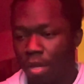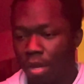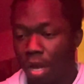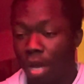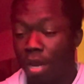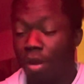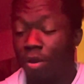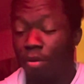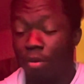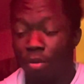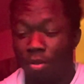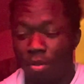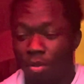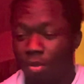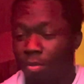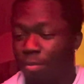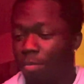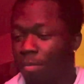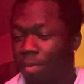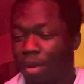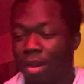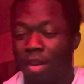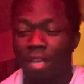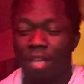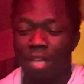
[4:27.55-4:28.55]
i know there's
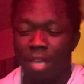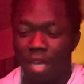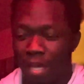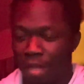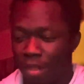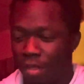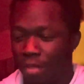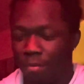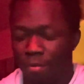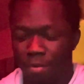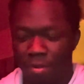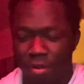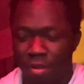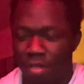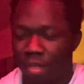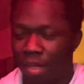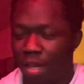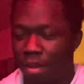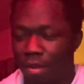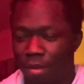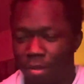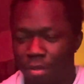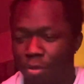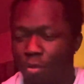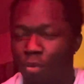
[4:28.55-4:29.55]
many cases where it's
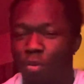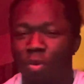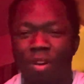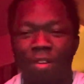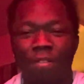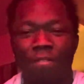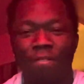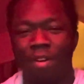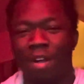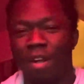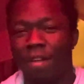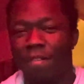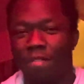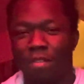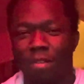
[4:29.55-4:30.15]
like a 25